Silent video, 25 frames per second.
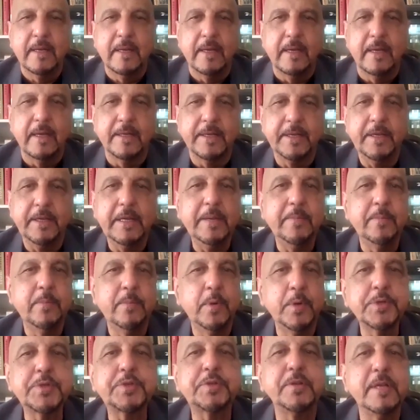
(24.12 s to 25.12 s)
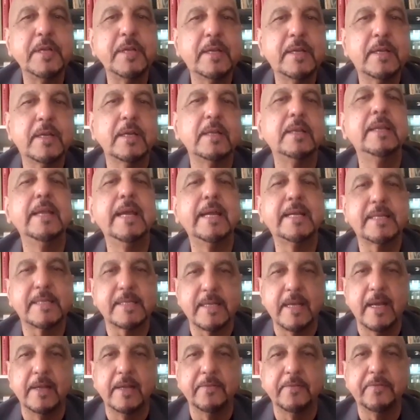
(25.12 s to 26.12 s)
and he emotionally
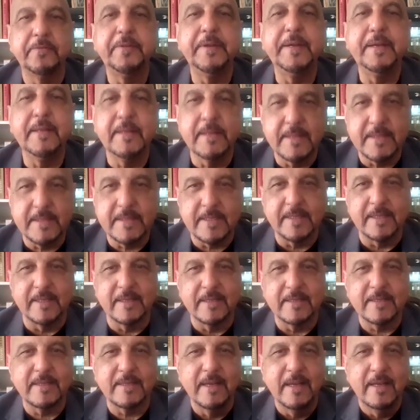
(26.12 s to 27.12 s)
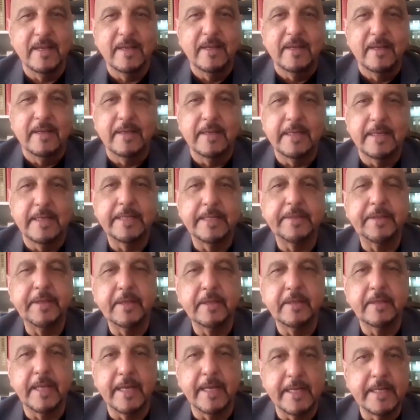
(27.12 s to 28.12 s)
connects and feels things. And I
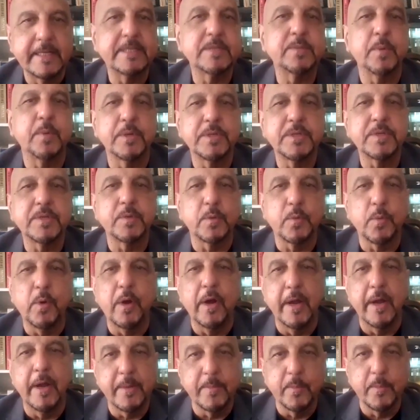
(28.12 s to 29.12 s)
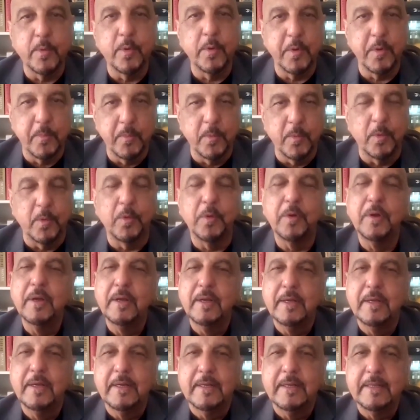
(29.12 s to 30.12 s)
think that is what's required more and more.
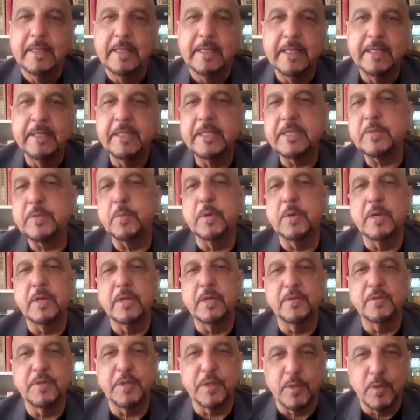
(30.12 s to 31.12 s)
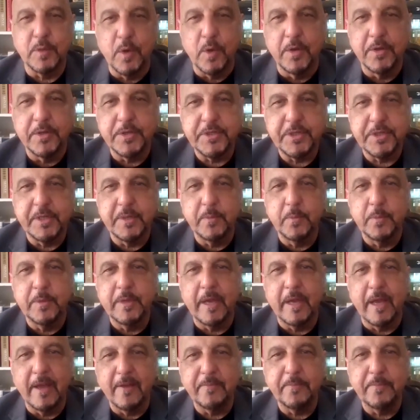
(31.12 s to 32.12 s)
That in this world of technology,
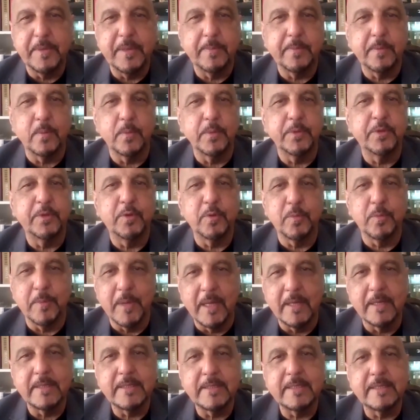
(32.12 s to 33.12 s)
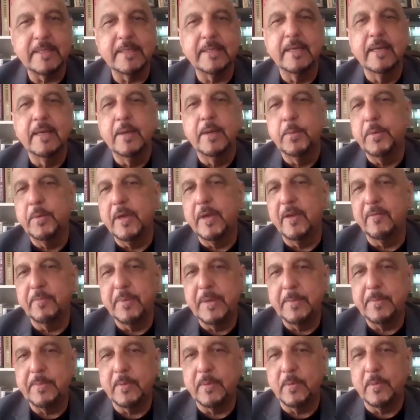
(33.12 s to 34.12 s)
we have people with humanity, we
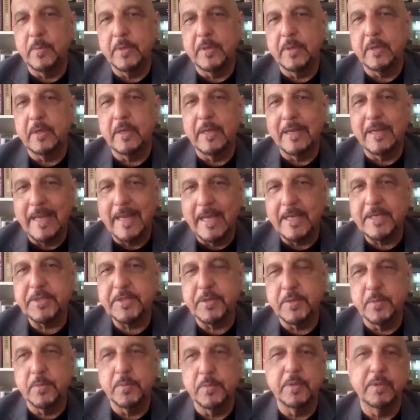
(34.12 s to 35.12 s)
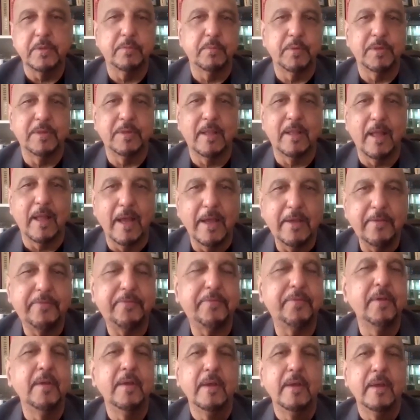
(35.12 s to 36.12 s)
have people with a connection with
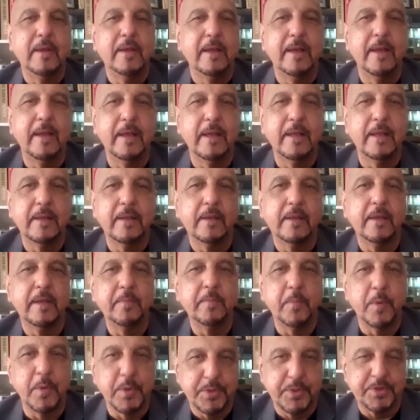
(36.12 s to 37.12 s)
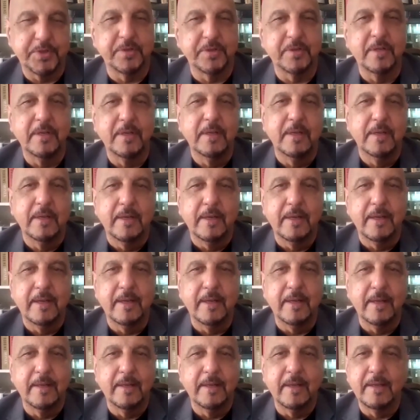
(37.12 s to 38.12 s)
life and emotion.
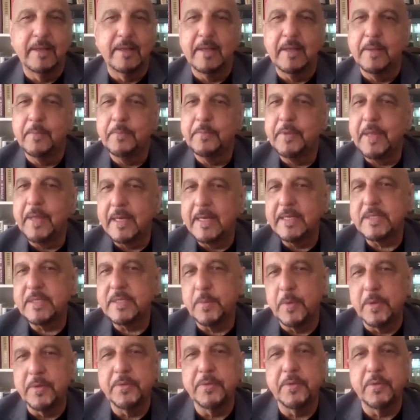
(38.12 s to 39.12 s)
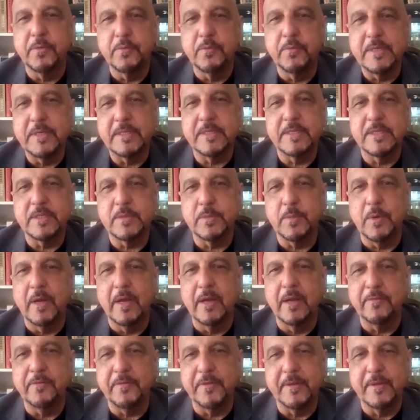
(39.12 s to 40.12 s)
And that is one of the reasons
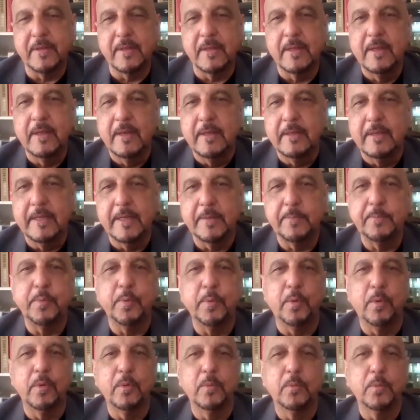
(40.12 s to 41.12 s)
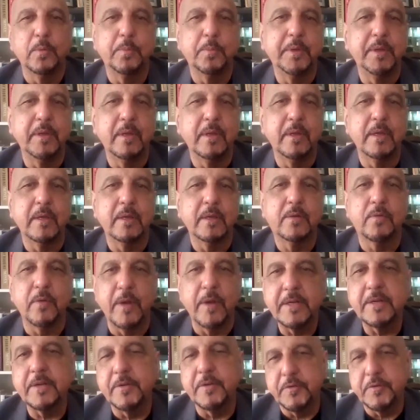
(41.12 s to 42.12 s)
why I feel that Paul would be a
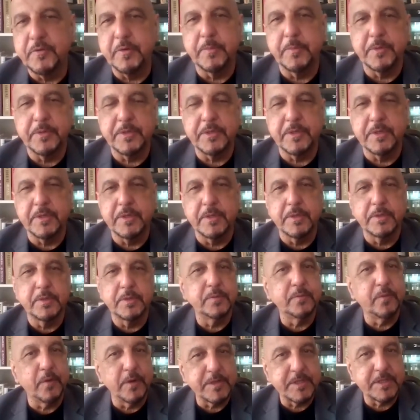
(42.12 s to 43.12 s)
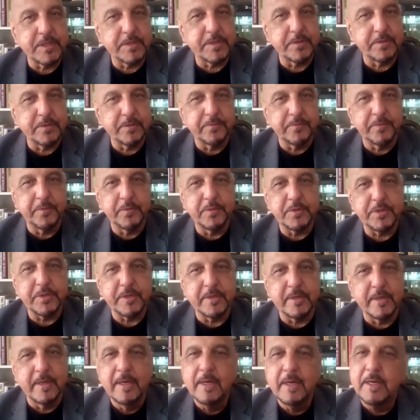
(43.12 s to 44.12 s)
great contributor to Voices of the
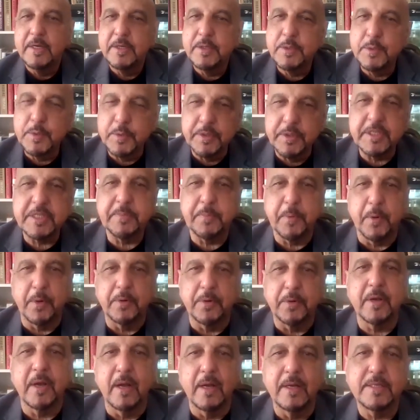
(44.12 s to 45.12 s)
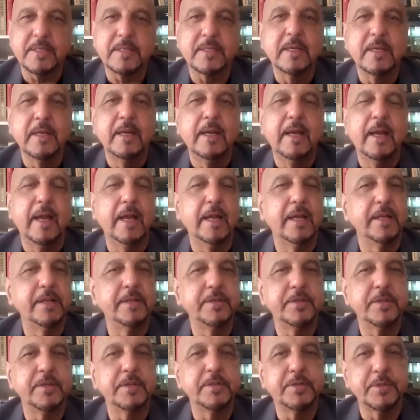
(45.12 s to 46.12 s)
Future, to this podcast,
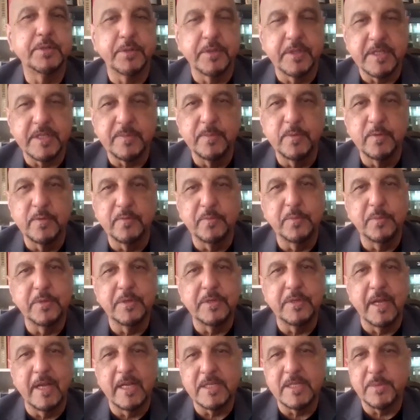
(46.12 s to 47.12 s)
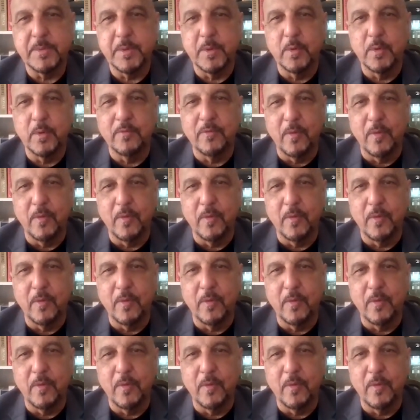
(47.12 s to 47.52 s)
and to this movement as we go